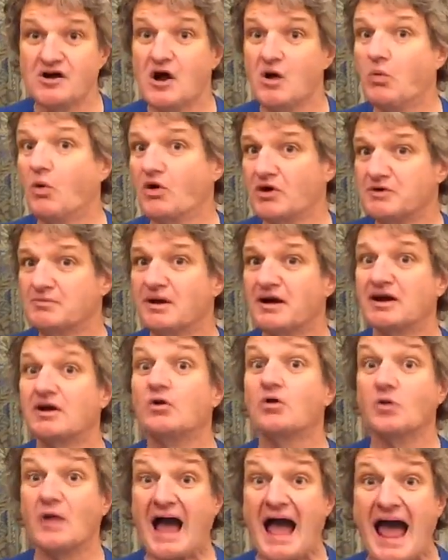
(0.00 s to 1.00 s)
what you might
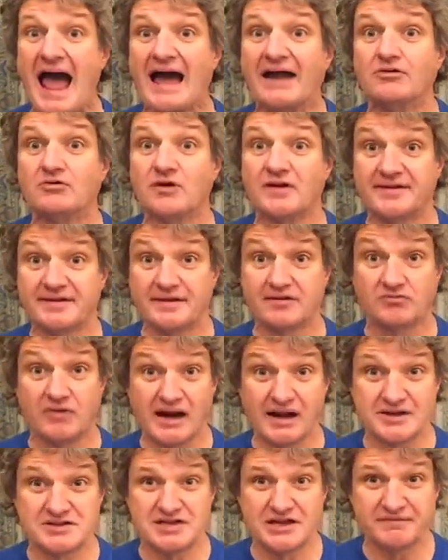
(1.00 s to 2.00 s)
call at-risk
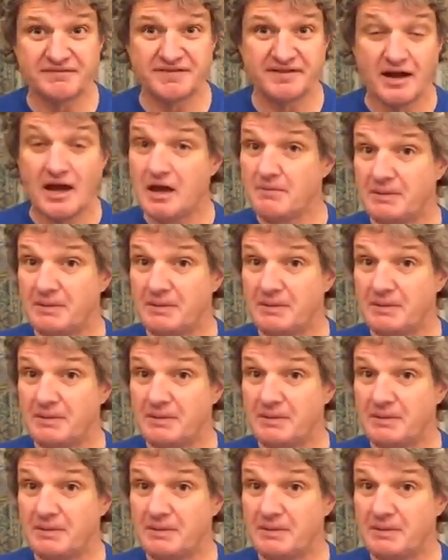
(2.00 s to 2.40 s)
relatives.